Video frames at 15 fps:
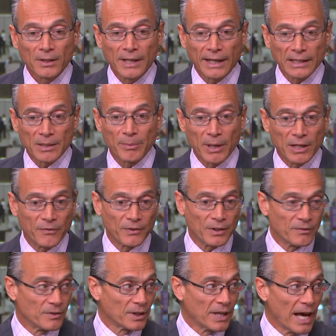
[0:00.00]
They get the benefit
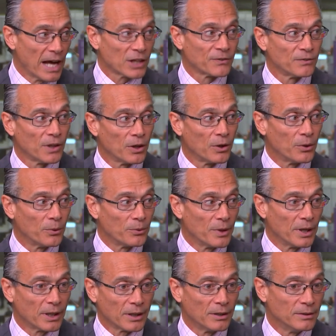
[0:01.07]
of the cash flow.
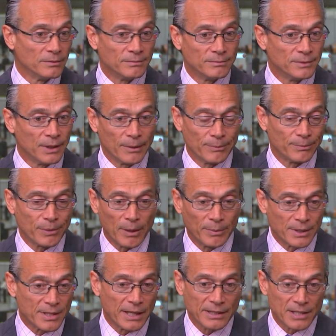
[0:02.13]
They can um,
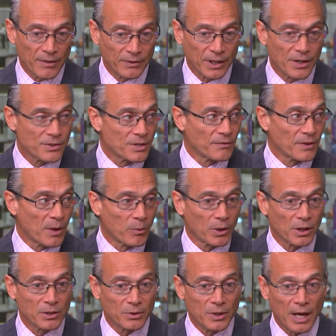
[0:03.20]
probably take dividends if they
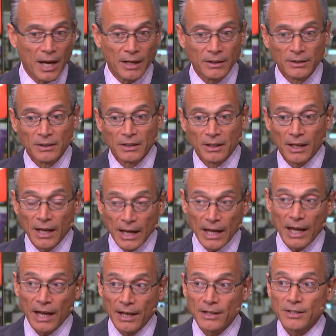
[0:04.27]
want to do that.
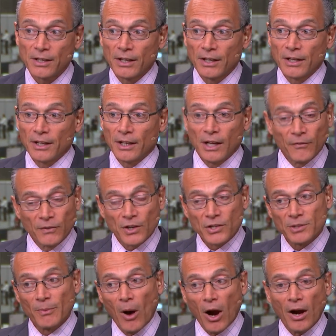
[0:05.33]
And if they're
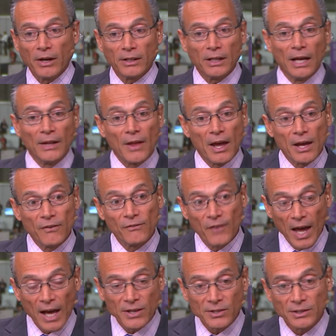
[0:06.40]
smart and they
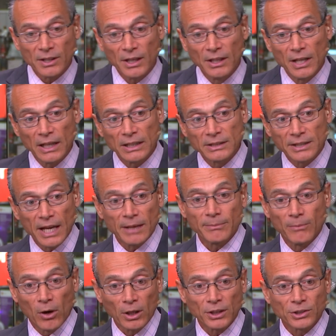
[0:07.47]
invest and they can take
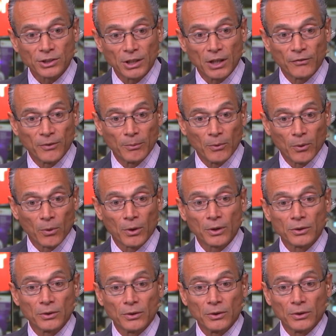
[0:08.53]
market share from
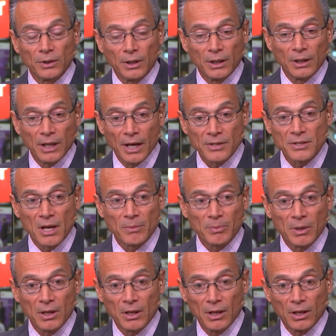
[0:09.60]
Oracle and
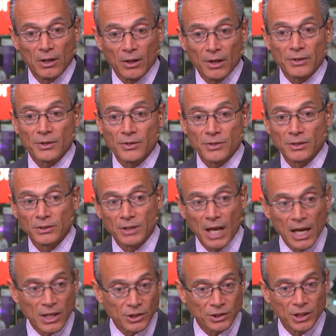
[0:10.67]
SAP and others and
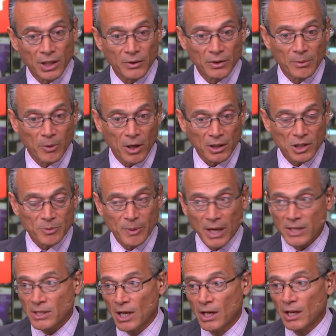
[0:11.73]
gain share in the market
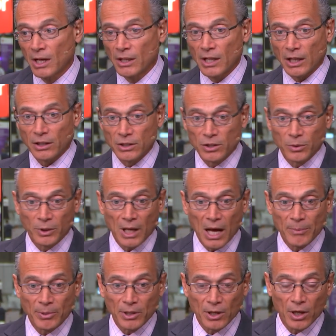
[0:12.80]
space, they can do an
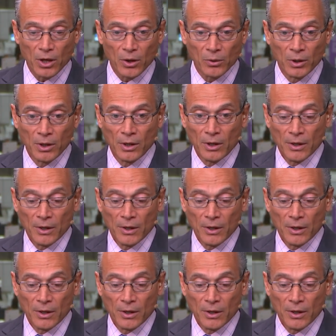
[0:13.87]
IPO.